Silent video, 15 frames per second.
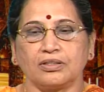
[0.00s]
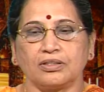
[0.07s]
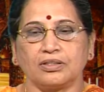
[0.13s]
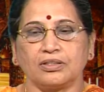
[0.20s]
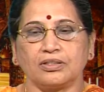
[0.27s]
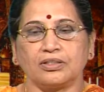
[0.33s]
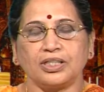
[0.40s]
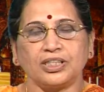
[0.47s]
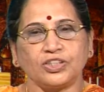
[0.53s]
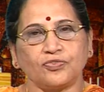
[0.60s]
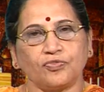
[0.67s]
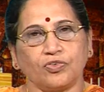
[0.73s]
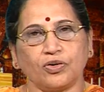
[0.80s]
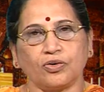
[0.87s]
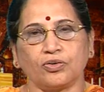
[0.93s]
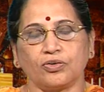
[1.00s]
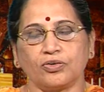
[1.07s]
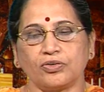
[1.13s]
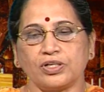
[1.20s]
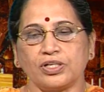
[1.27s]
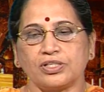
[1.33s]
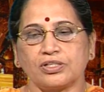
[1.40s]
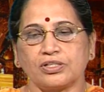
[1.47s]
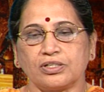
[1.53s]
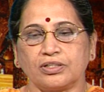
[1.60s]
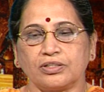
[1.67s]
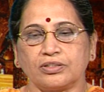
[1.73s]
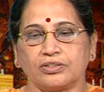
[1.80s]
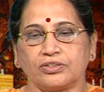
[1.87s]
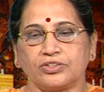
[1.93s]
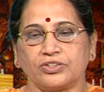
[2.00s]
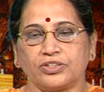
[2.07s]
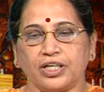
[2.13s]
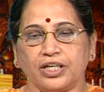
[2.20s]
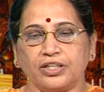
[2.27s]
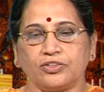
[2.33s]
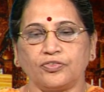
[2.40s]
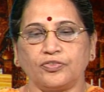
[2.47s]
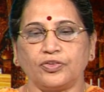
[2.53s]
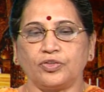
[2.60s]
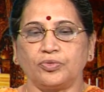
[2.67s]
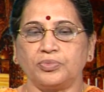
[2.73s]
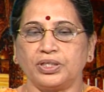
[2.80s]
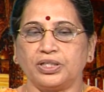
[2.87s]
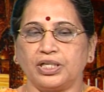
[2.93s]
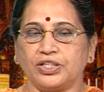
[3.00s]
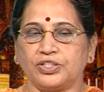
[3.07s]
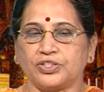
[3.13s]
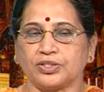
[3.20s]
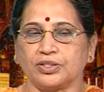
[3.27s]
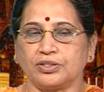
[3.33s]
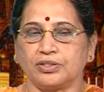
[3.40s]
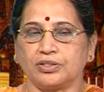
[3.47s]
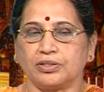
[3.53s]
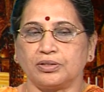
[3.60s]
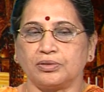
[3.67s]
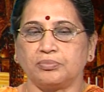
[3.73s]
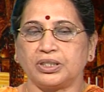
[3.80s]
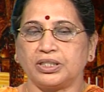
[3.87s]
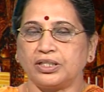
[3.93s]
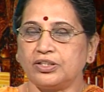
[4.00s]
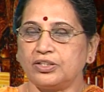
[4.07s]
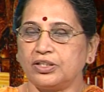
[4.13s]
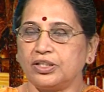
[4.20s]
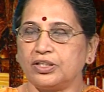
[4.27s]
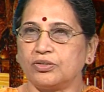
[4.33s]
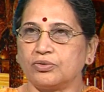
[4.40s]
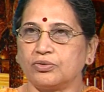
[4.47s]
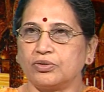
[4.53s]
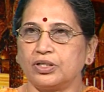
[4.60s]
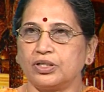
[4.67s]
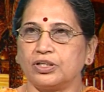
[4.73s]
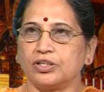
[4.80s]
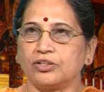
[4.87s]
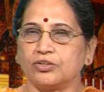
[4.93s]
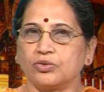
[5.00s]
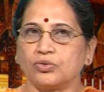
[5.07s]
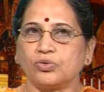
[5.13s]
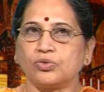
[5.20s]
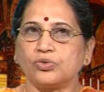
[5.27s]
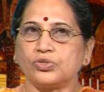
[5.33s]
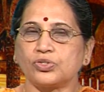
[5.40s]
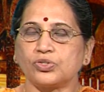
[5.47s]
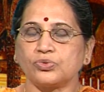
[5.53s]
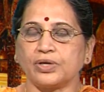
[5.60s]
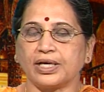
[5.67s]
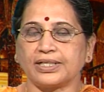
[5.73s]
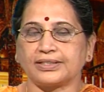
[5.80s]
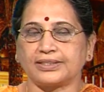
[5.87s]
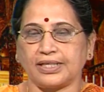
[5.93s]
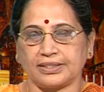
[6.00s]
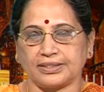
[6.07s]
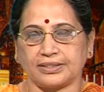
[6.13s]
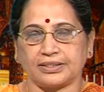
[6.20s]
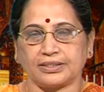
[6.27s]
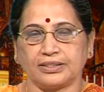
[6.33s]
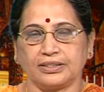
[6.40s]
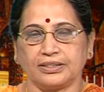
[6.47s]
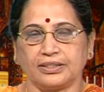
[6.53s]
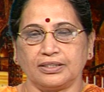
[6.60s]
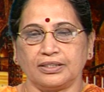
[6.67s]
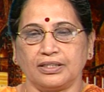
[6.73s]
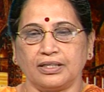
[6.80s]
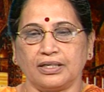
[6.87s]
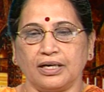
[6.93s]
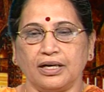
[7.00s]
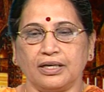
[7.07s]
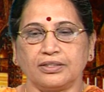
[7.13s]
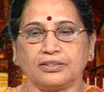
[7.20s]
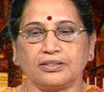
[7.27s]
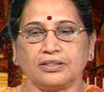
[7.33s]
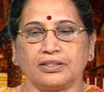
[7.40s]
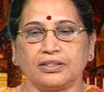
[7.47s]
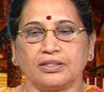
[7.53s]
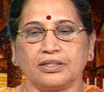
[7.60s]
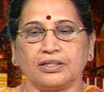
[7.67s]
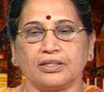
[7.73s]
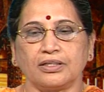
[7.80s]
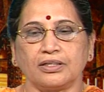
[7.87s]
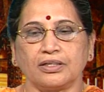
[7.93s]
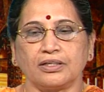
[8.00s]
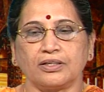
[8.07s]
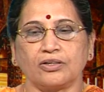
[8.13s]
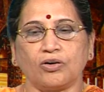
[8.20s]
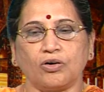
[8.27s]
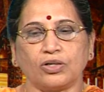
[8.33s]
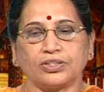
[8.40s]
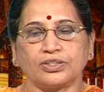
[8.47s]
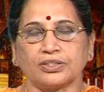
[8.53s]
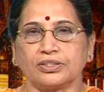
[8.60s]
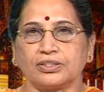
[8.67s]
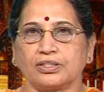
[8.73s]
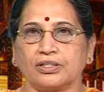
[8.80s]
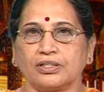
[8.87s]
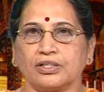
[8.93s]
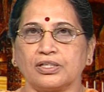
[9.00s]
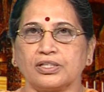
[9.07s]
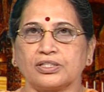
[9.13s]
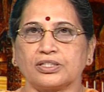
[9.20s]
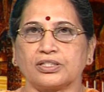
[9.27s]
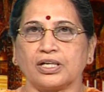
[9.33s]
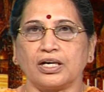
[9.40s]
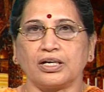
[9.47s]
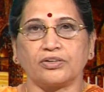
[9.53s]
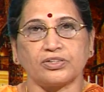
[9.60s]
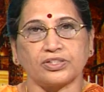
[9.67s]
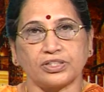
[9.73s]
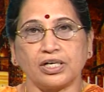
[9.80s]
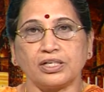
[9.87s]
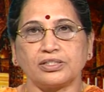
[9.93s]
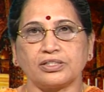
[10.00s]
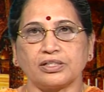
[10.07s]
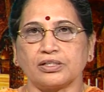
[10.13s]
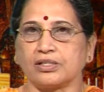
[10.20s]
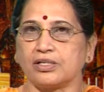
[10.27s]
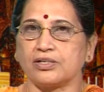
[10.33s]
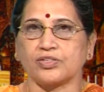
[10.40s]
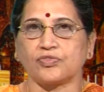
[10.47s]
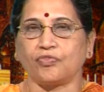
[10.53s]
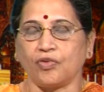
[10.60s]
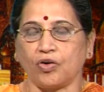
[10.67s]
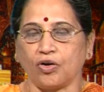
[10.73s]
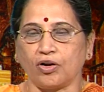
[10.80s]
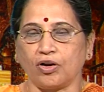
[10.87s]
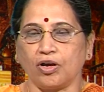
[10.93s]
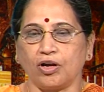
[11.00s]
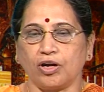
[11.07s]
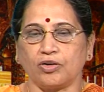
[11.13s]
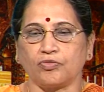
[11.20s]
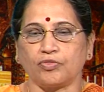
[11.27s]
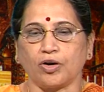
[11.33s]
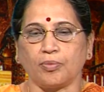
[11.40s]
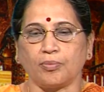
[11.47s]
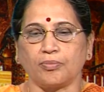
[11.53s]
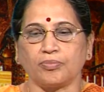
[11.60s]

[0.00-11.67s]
This flaw is a trait of human nature, but in the hero it grows to excess and causes his and results in his fall from